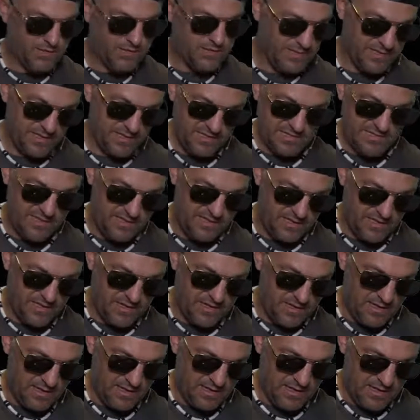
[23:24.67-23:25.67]
Like I said,
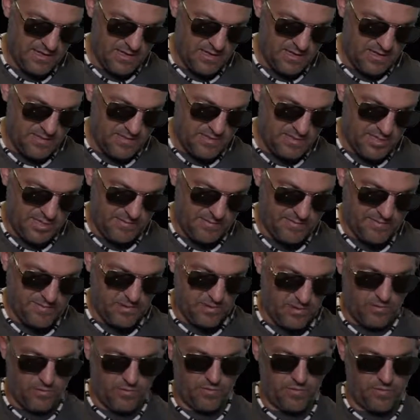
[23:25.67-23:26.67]
cheap
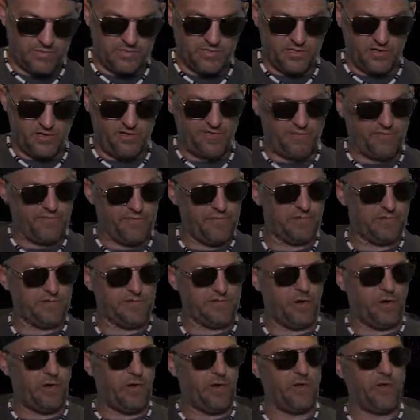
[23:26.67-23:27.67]
Star Wars stuff that's
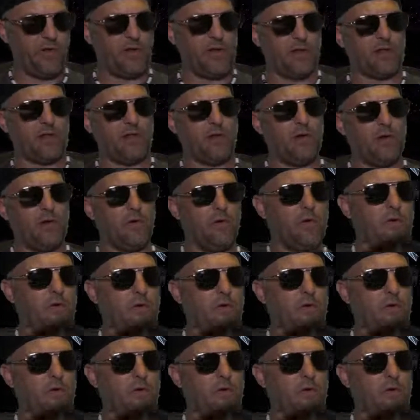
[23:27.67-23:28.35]
already ready to go.